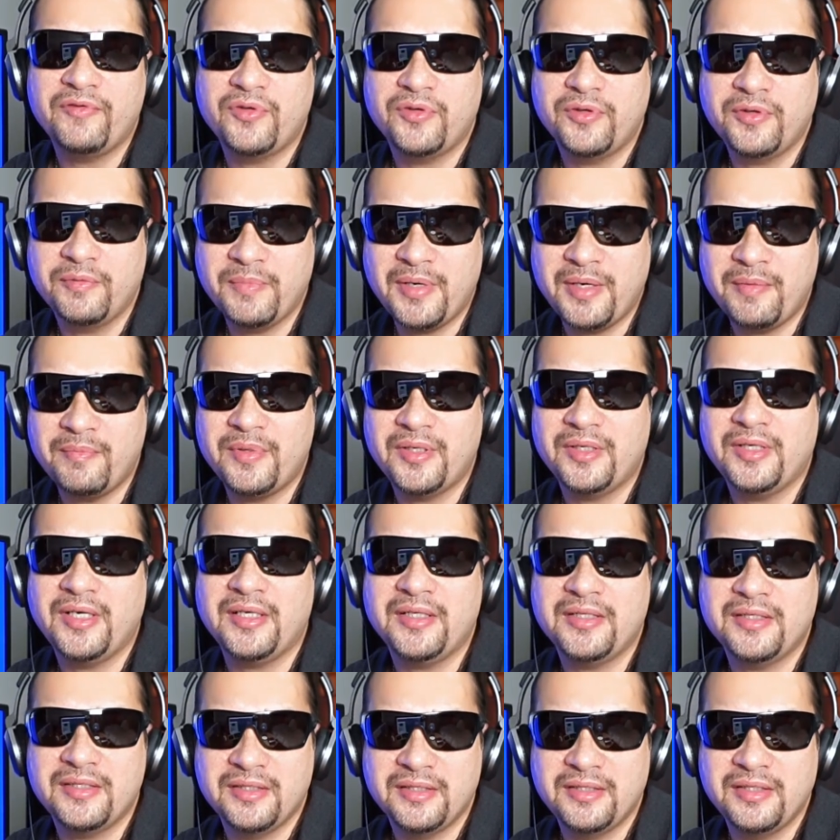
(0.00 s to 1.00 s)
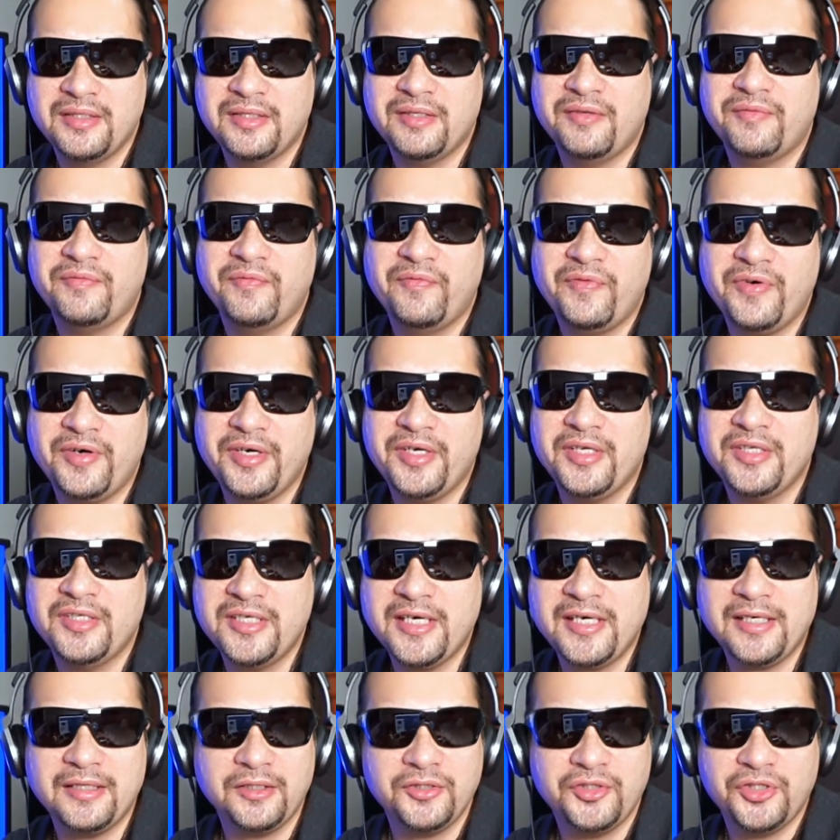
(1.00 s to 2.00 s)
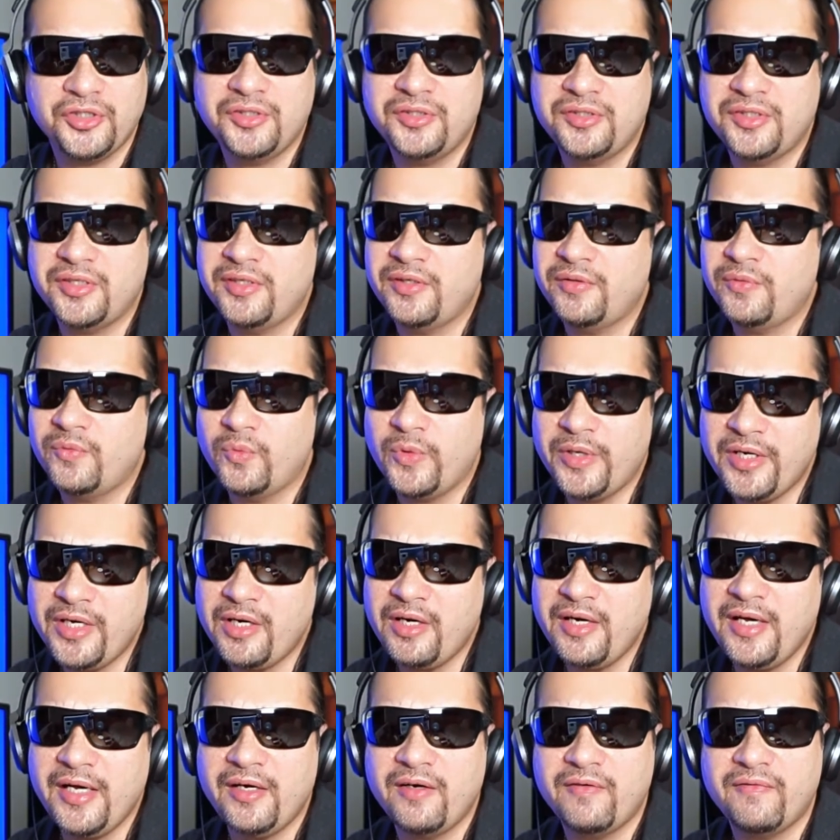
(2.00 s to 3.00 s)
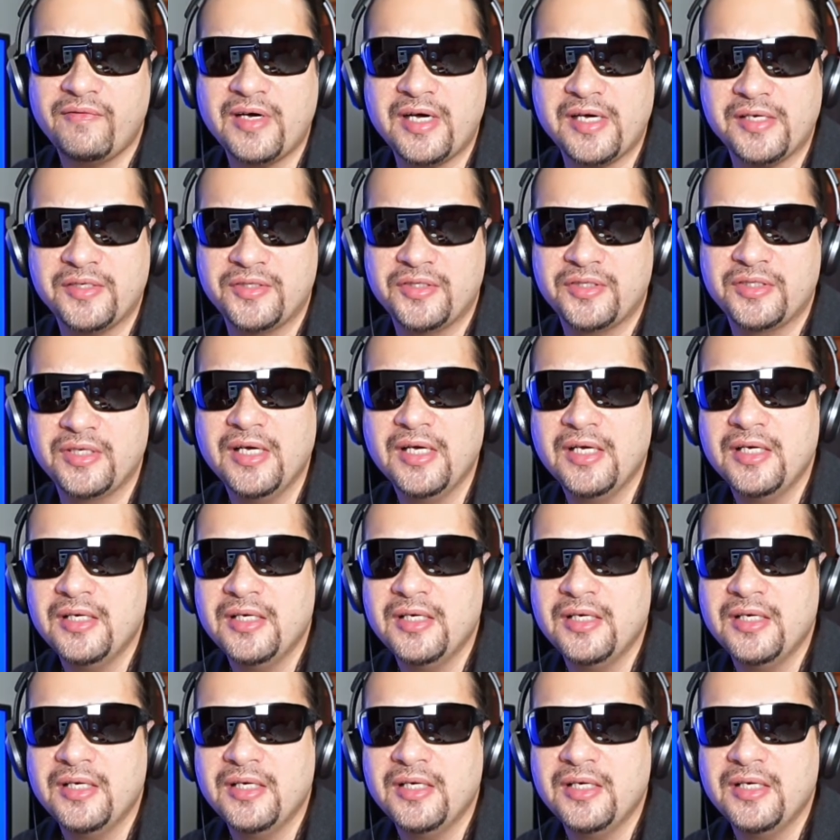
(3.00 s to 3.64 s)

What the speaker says: to remember that they're very intelligent and way ahead of us.